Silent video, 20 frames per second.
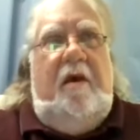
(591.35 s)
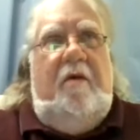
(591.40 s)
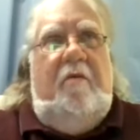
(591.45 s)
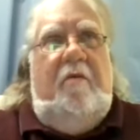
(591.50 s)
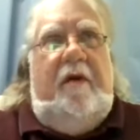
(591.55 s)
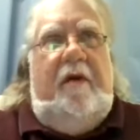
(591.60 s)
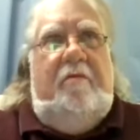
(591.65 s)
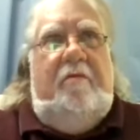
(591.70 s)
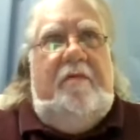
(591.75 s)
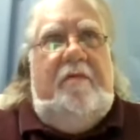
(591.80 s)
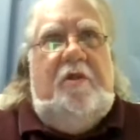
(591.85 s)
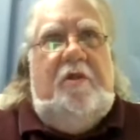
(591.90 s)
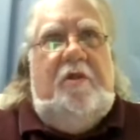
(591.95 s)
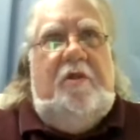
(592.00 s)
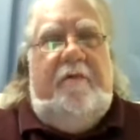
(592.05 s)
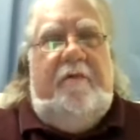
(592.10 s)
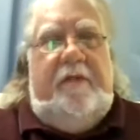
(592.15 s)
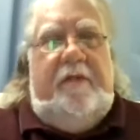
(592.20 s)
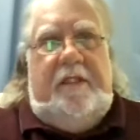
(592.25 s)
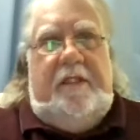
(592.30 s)
When it was
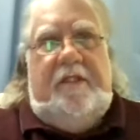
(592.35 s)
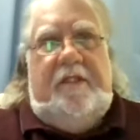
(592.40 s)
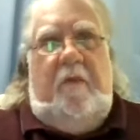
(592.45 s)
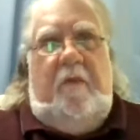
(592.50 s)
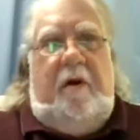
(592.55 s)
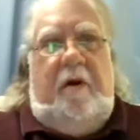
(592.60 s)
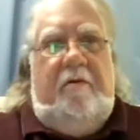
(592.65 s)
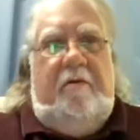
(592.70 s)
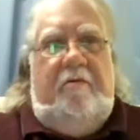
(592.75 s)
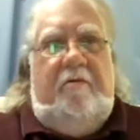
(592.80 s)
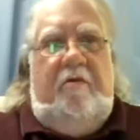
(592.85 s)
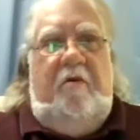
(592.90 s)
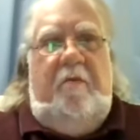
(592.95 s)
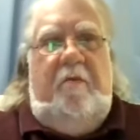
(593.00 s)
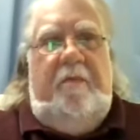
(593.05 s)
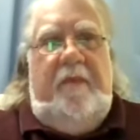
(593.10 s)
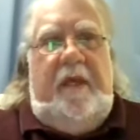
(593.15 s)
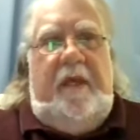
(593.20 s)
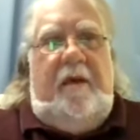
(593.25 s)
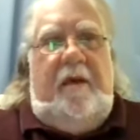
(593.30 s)
over, the small
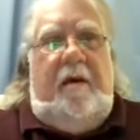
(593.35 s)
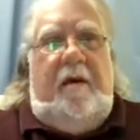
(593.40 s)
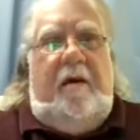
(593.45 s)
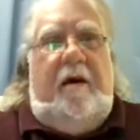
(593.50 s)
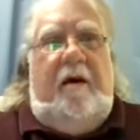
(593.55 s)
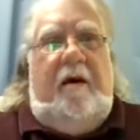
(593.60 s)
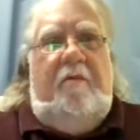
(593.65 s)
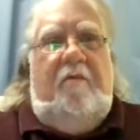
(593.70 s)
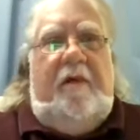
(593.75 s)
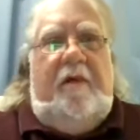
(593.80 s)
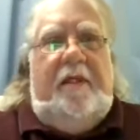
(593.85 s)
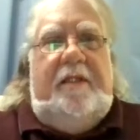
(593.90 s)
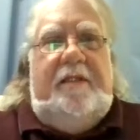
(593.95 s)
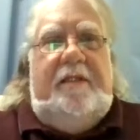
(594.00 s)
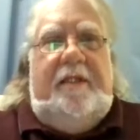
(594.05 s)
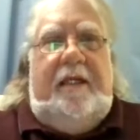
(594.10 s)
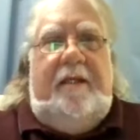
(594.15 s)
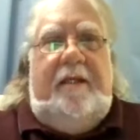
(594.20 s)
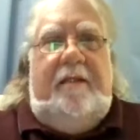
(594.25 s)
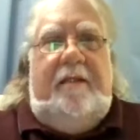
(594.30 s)
group all wanted
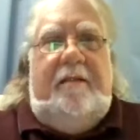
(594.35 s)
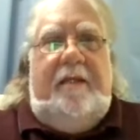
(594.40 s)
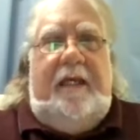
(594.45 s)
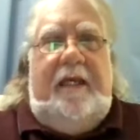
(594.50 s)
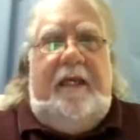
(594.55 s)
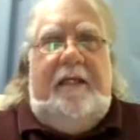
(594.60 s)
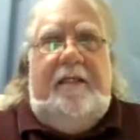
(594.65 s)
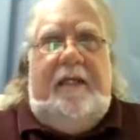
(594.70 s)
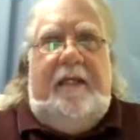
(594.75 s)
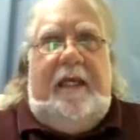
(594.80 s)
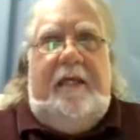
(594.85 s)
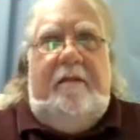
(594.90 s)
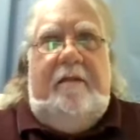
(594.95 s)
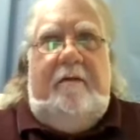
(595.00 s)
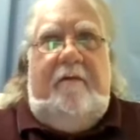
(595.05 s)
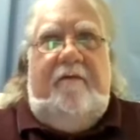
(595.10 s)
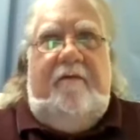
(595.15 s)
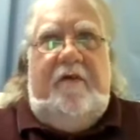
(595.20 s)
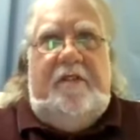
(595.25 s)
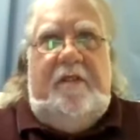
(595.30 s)
to hang
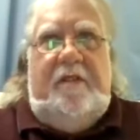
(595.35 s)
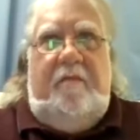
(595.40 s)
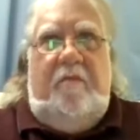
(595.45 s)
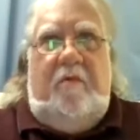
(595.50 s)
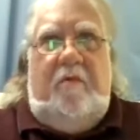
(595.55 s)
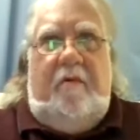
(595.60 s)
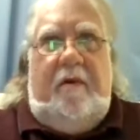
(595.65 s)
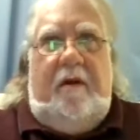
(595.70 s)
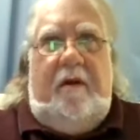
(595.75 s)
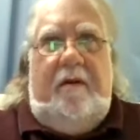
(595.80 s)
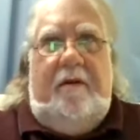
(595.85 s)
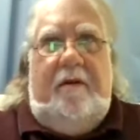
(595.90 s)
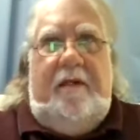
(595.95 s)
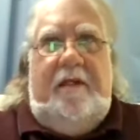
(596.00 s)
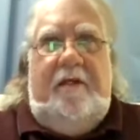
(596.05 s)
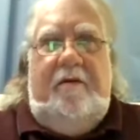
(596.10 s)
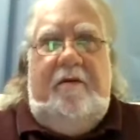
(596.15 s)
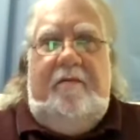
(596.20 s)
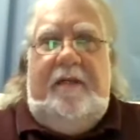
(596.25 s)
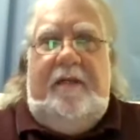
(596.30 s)
together for some more
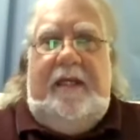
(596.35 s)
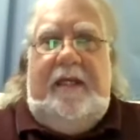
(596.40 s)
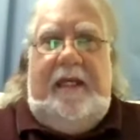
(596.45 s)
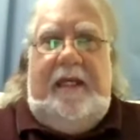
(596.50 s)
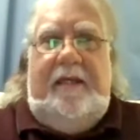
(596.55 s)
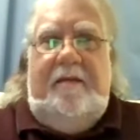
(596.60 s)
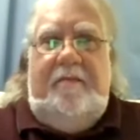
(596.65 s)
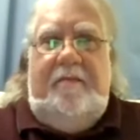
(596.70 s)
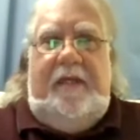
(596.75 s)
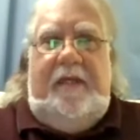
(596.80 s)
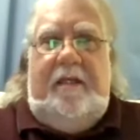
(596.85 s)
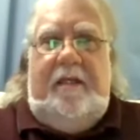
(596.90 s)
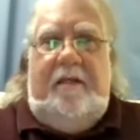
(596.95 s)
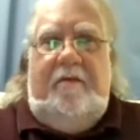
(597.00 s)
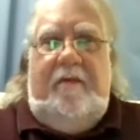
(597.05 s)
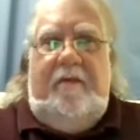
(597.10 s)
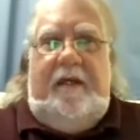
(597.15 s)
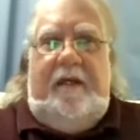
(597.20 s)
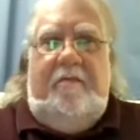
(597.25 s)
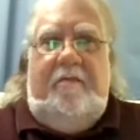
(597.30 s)
Q&A and meet
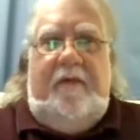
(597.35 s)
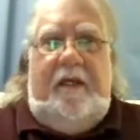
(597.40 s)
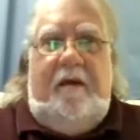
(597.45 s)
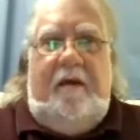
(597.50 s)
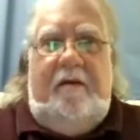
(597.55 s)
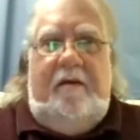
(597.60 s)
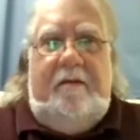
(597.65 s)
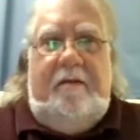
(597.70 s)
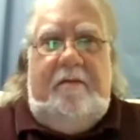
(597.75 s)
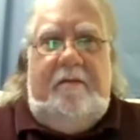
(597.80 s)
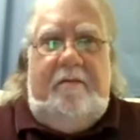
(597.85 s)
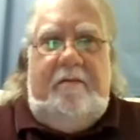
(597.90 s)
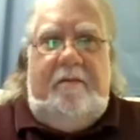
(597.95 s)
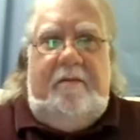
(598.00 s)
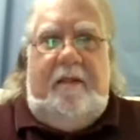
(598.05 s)
and greet, and we all